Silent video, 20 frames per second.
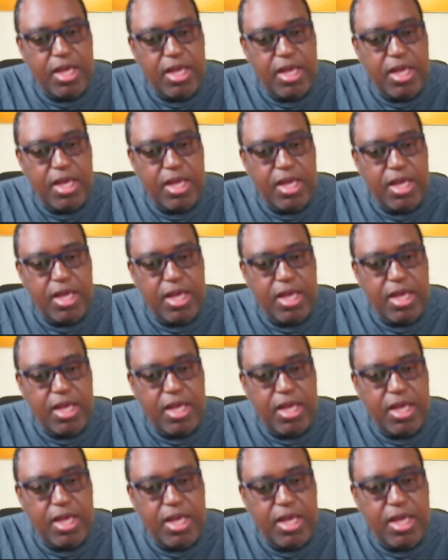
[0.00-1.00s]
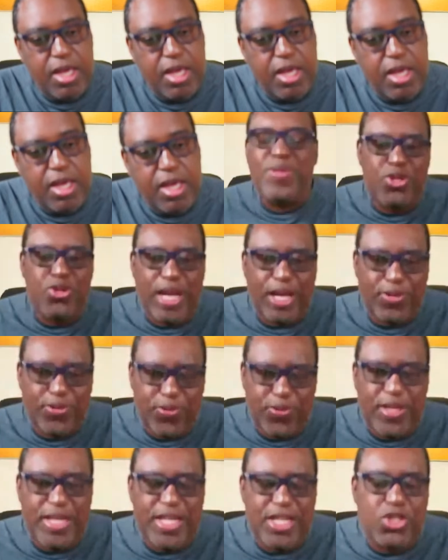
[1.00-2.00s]
I really hope that
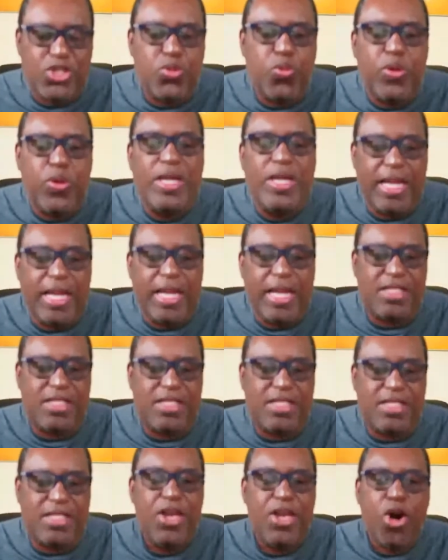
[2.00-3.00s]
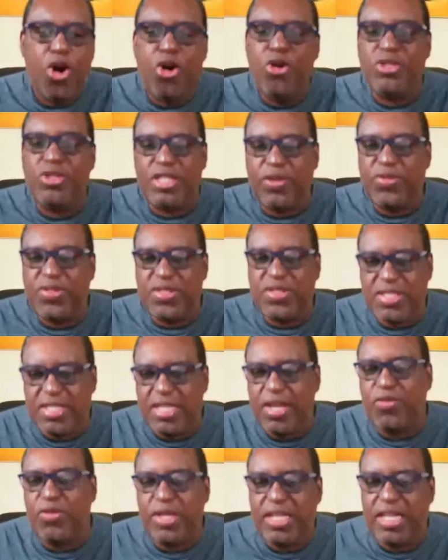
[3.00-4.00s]
we do not finish winless out
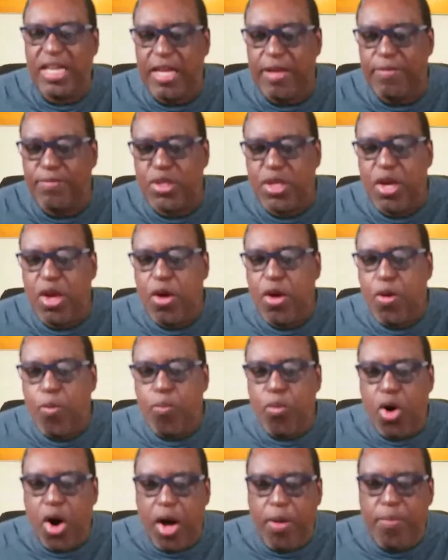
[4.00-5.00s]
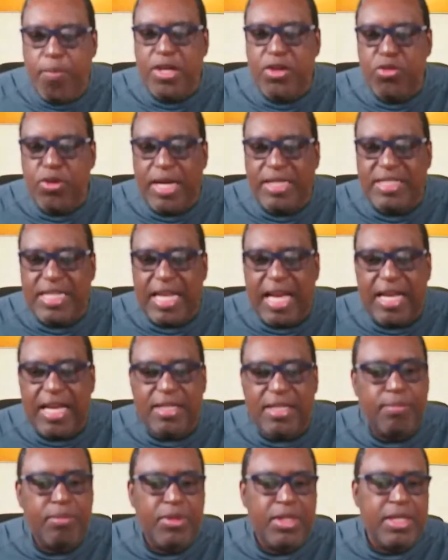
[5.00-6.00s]
of 7 games. Mohamed
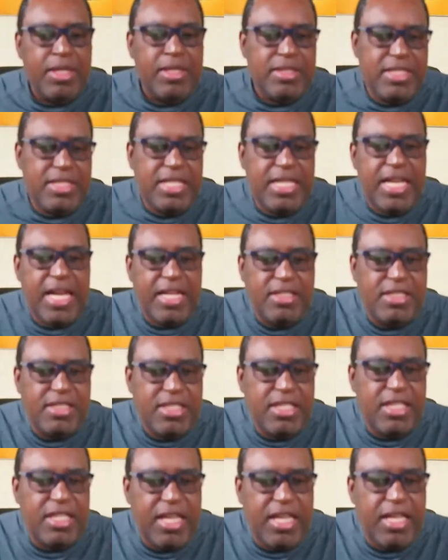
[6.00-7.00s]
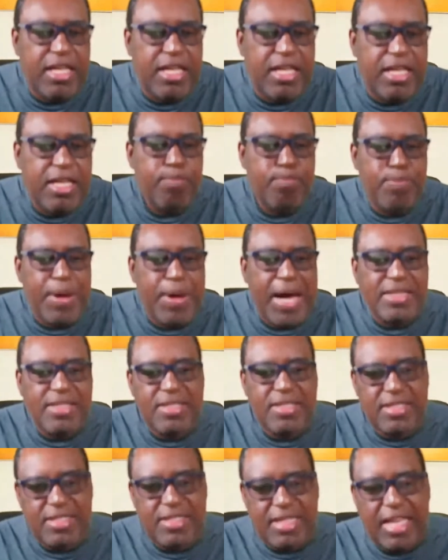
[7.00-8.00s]
Razak, TNT
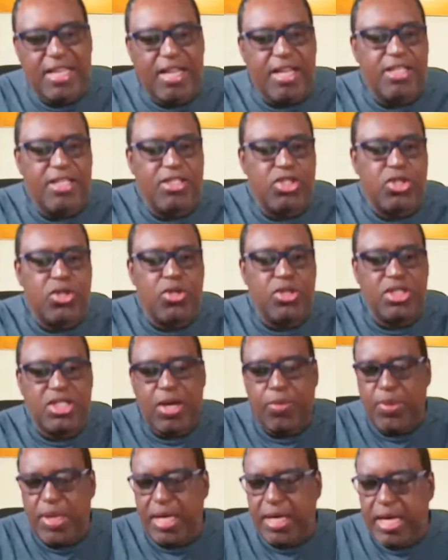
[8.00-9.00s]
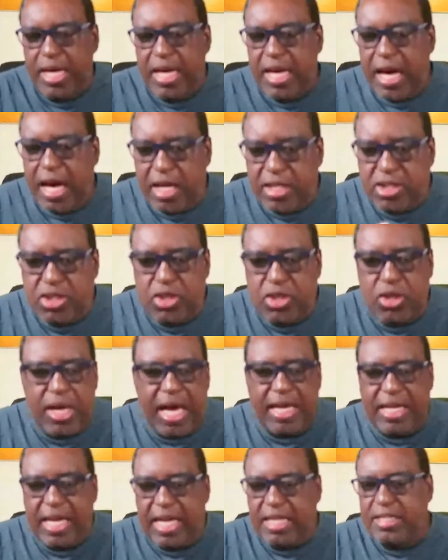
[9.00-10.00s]
bats second. So Jamaica, so
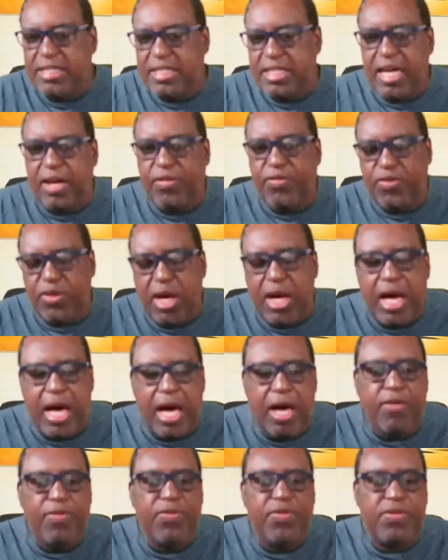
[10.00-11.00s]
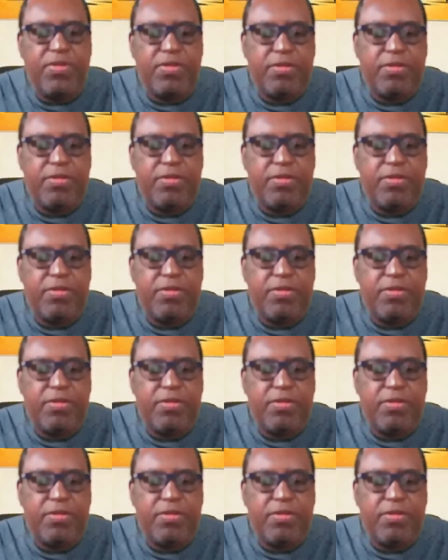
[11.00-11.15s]
I guess you have